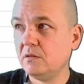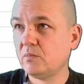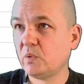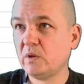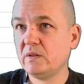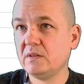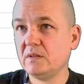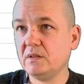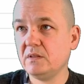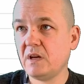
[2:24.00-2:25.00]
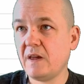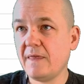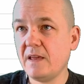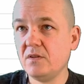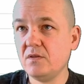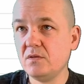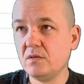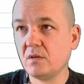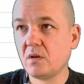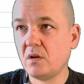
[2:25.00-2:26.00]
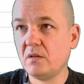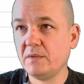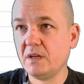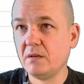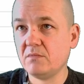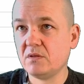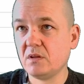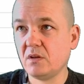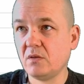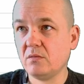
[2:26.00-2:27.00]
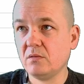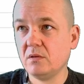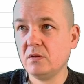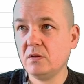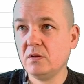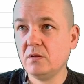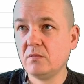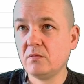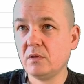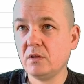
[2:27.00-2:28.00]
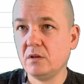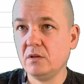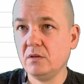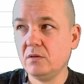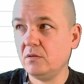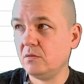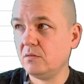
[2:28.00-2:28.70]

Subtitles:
parentheses, and then you do the column name. So we're going to do